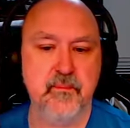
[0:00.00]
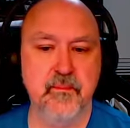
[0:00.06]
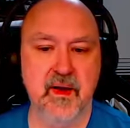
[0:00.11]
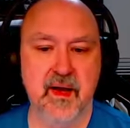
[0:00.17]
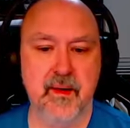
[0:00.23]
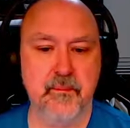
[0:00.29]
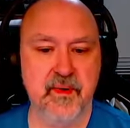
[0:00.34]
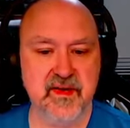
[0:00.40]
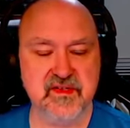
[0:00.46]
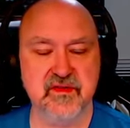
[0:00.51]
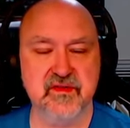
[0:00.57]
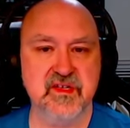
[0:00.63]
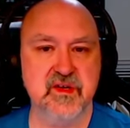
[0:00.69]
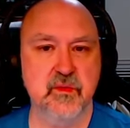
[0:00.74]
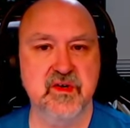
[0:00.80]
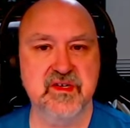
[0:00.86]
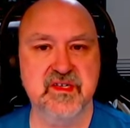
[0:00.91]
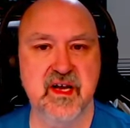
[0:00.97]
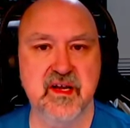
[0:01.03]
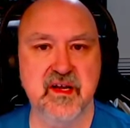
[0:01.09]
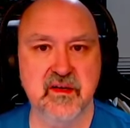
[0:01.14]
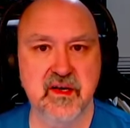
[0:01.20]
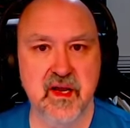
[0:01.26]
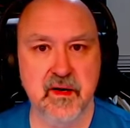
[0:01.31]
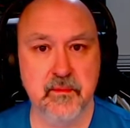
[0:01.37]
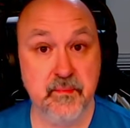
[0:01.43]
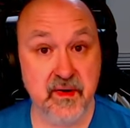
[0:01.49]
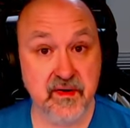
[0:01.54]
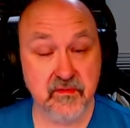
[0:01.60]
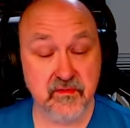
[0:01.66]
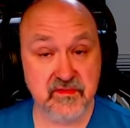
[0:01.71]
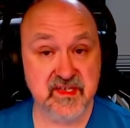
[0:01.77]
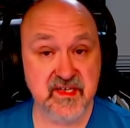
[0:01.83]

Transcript: uh, puzzles that were done and bundled